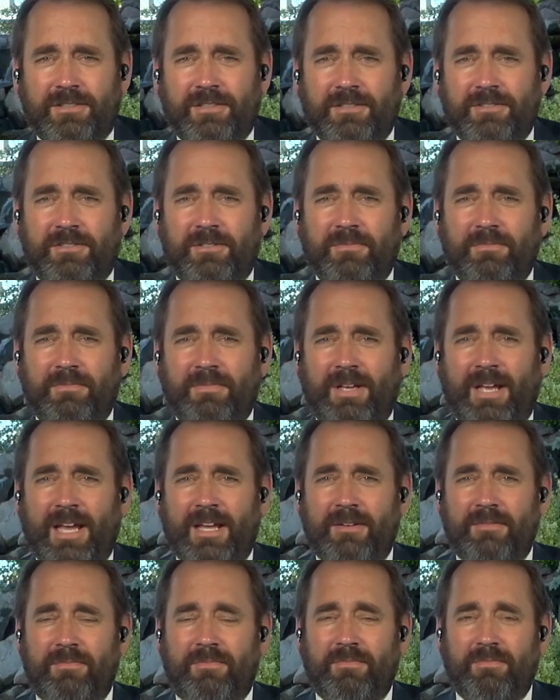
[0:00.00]
system
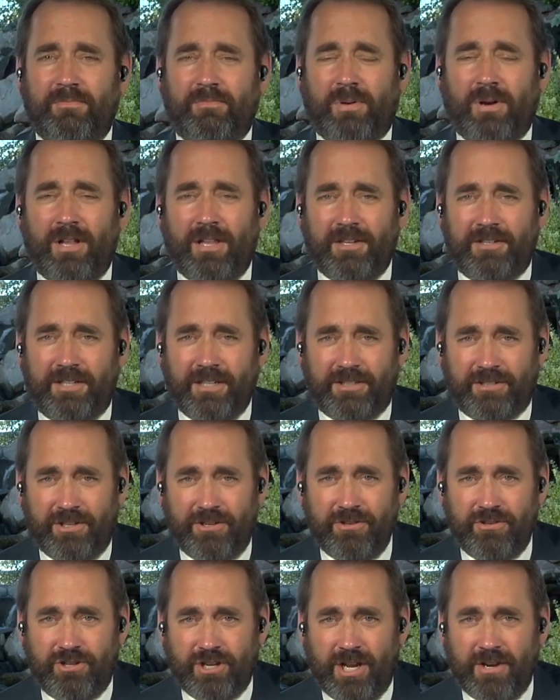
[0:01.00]
and politics
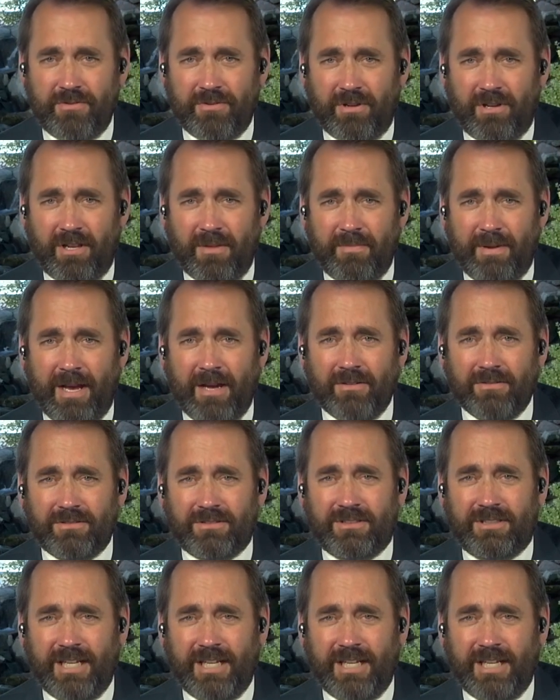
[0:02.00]
in general about